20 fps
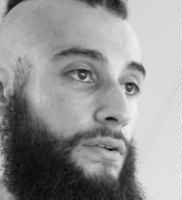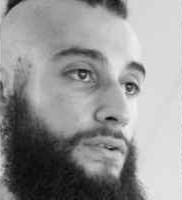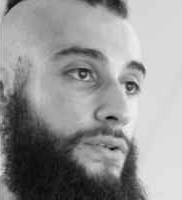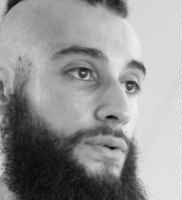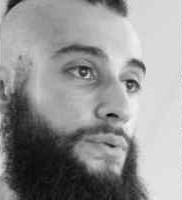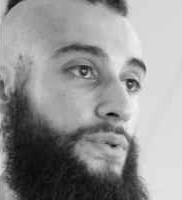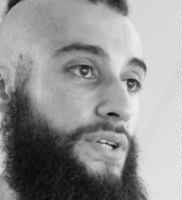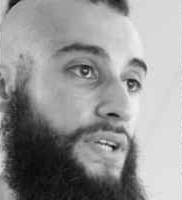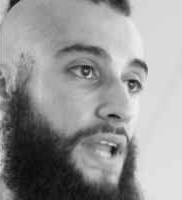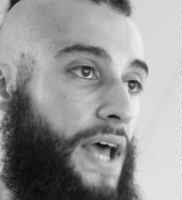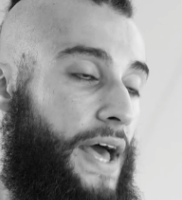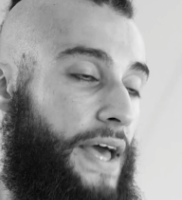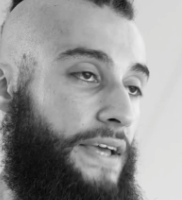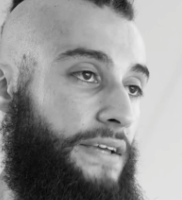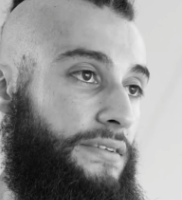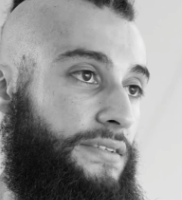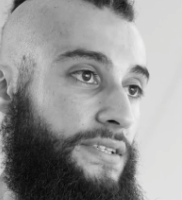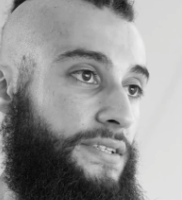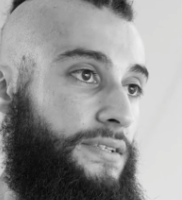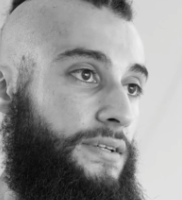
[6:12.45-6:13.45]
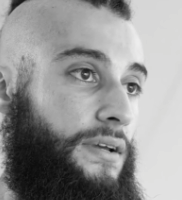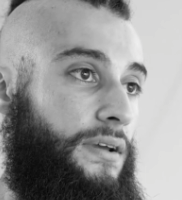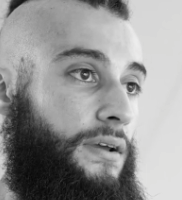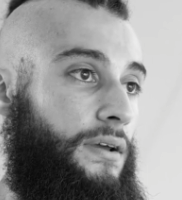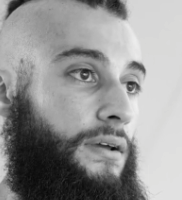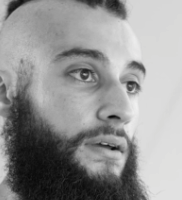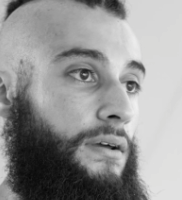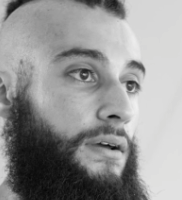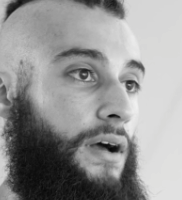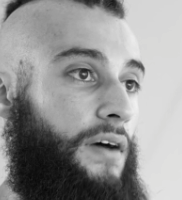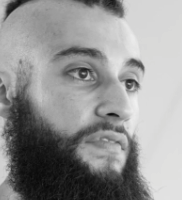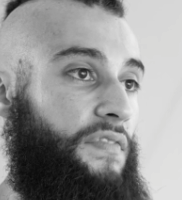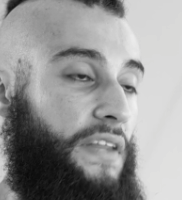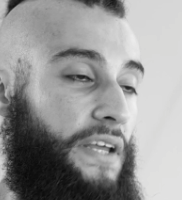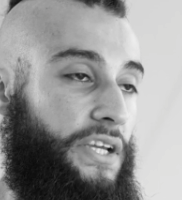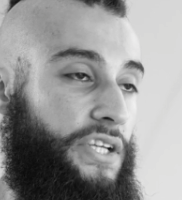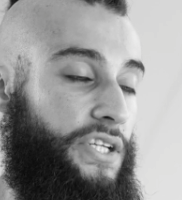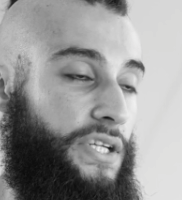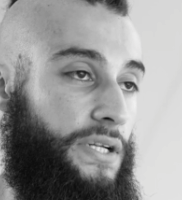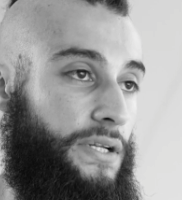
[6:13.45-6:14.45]
to today's
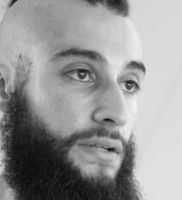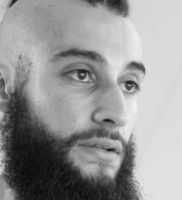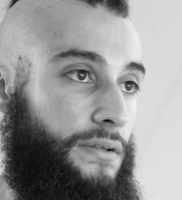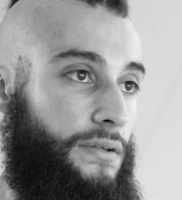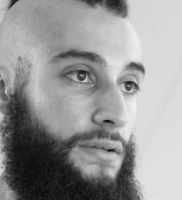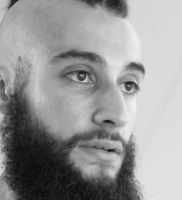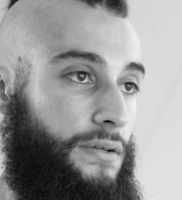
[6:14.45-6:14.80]
affliction.